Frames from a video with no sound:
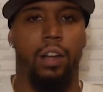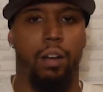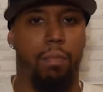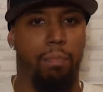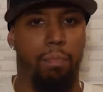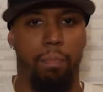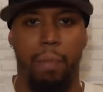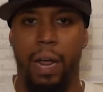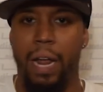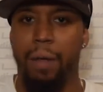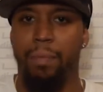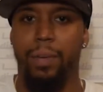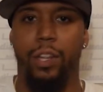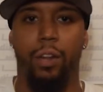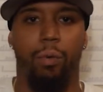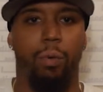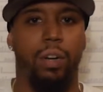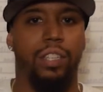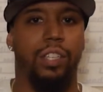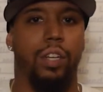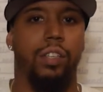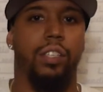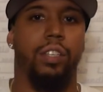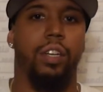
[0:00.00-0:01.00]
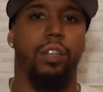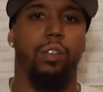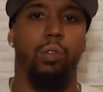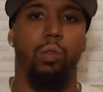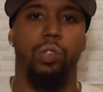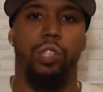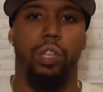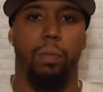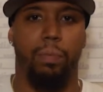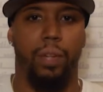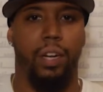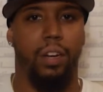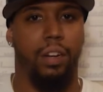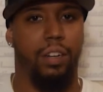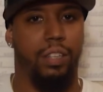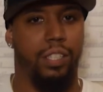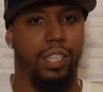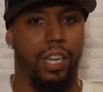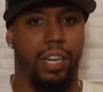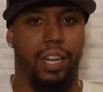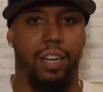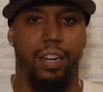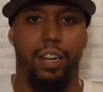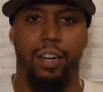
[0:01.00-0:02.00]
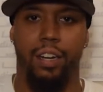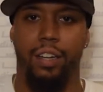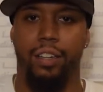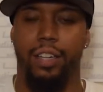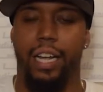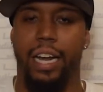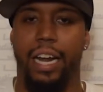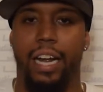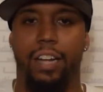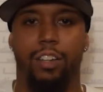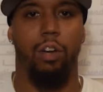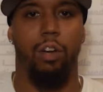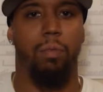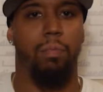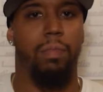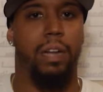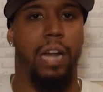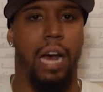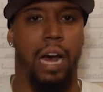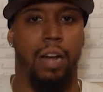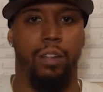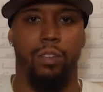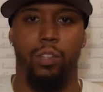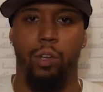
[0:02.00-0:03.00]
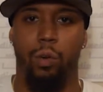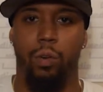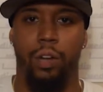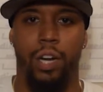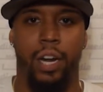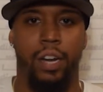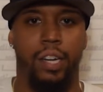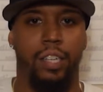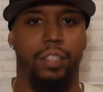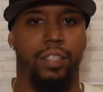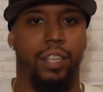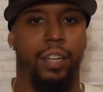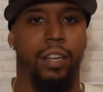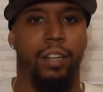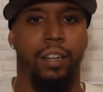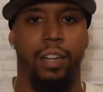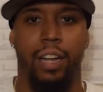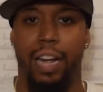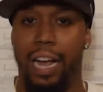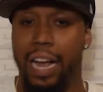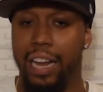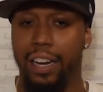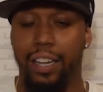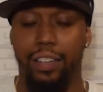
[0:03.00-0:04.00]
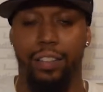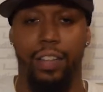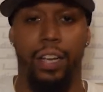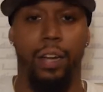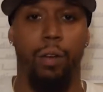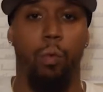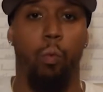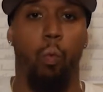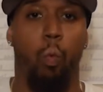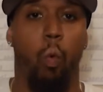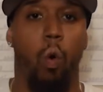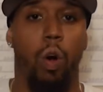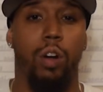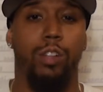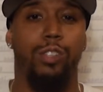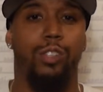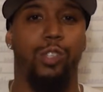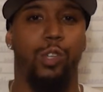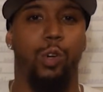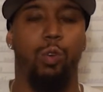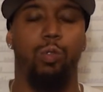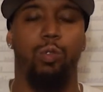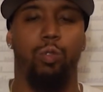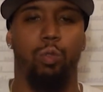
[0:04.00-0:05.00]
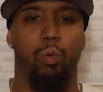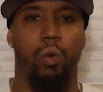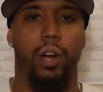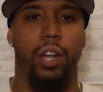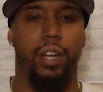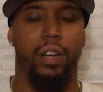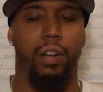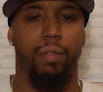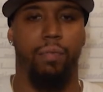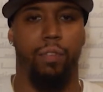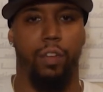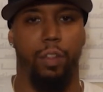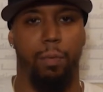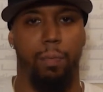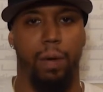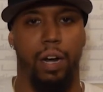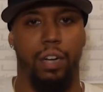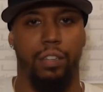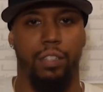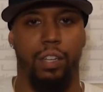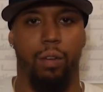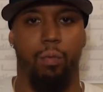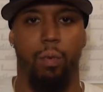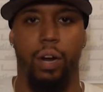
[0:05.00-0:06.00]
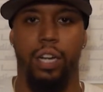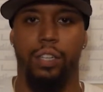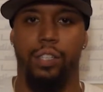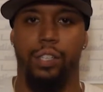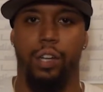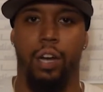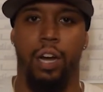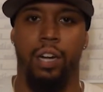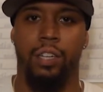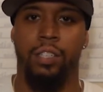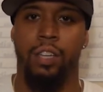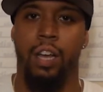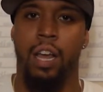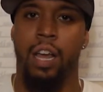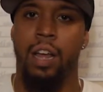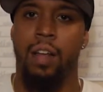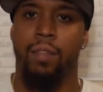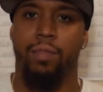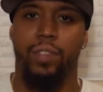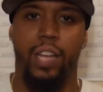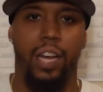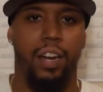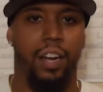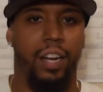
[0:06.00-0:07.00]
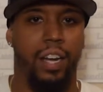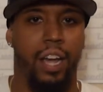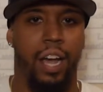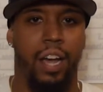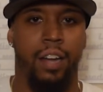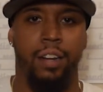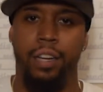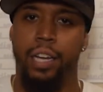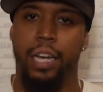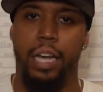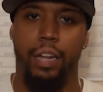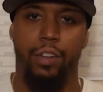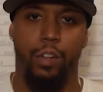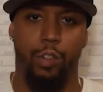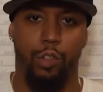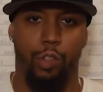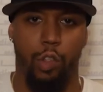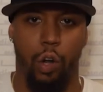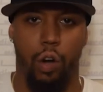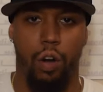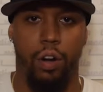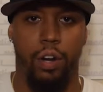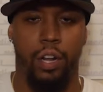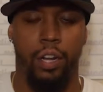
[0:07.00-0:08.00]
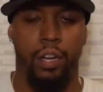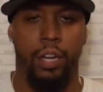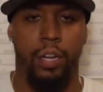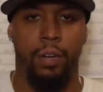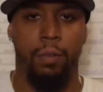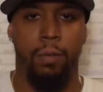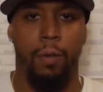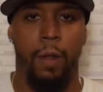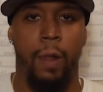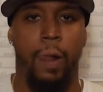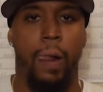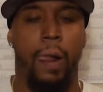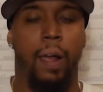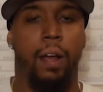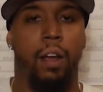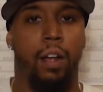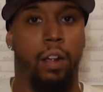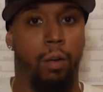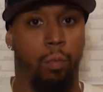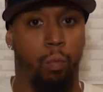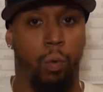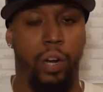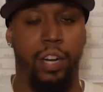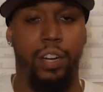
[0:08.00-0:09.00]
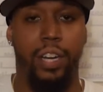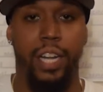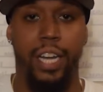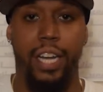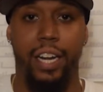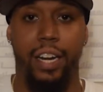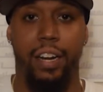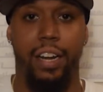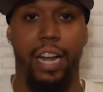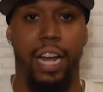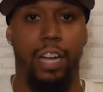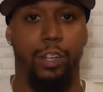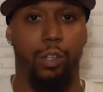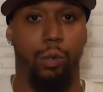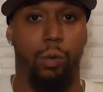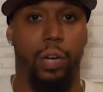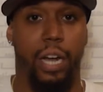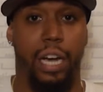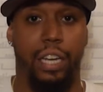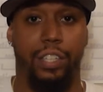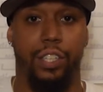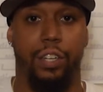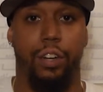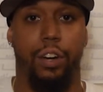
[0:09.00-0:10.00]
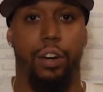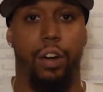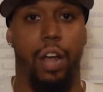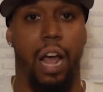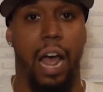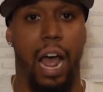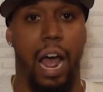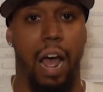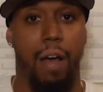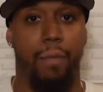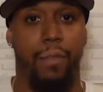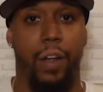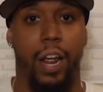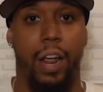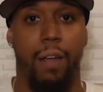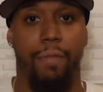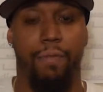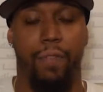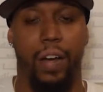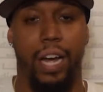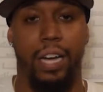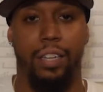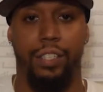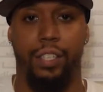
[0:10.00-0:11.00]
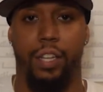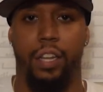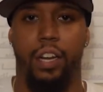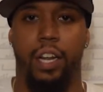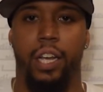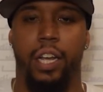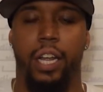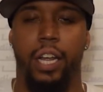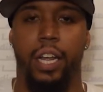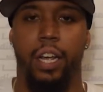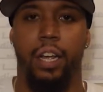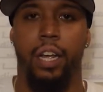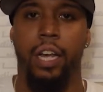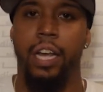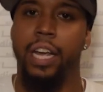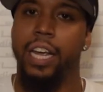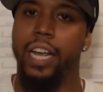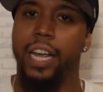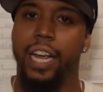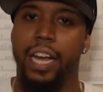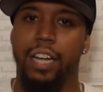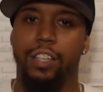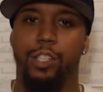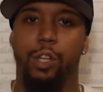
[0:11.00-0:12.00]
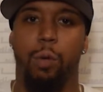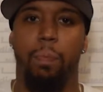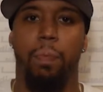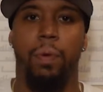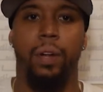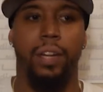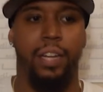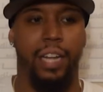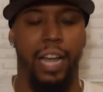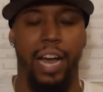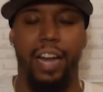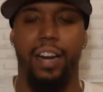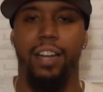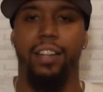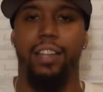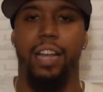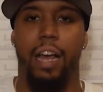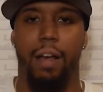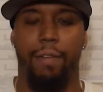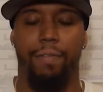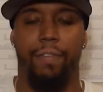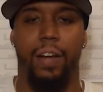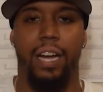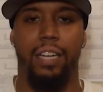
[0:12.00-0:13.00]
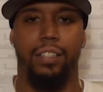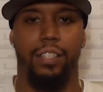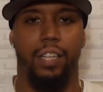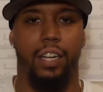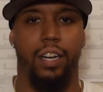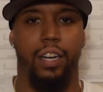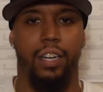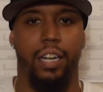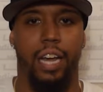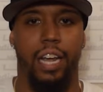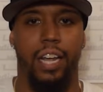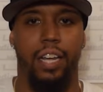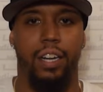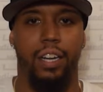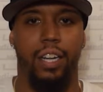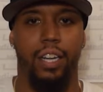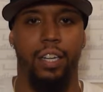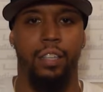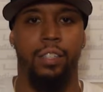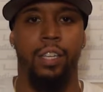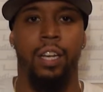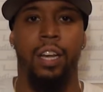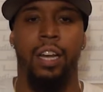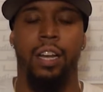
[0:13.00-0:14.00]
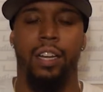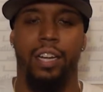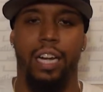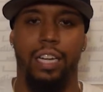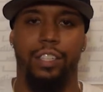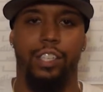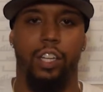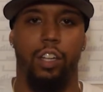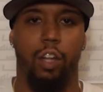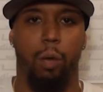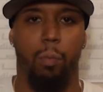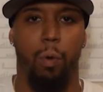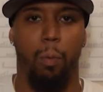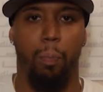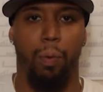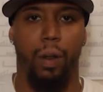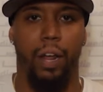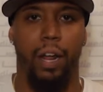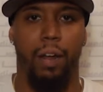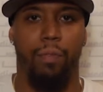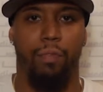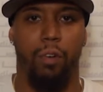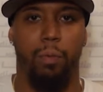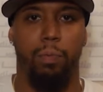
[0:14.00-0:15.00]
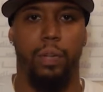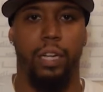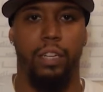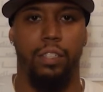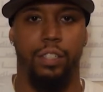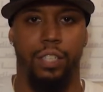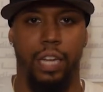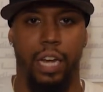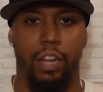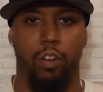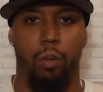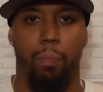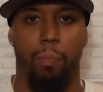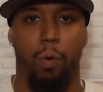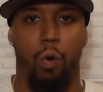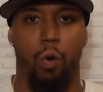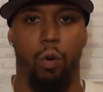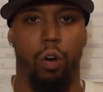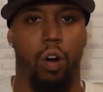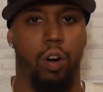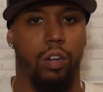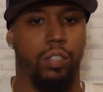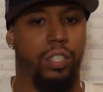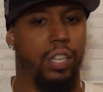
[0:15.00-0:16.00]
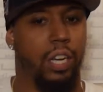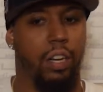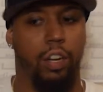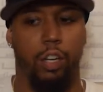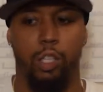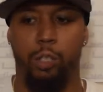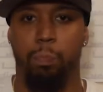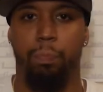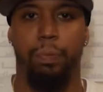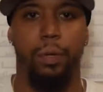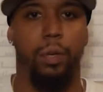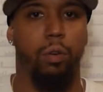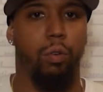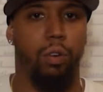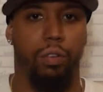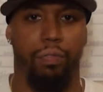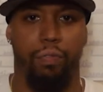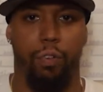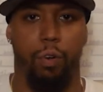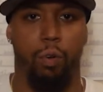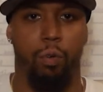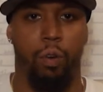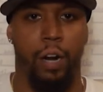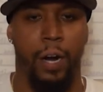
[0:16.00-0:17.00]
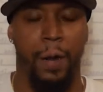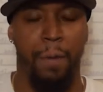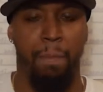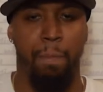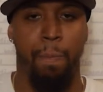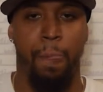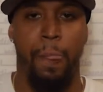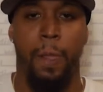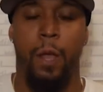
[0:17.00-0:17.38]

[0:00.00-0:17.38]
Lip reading: Maybe the Red Sox could do something in the second inning. They up not doing anything. 1, 2, 3 inning for the Boston Red Sox. Then again, in the third inning, we needed Andrew Cashner to have a fast inning. He ends up getting that fast inning that he needs, gets a double play from Xander Bogaerts that looks beautiful, right?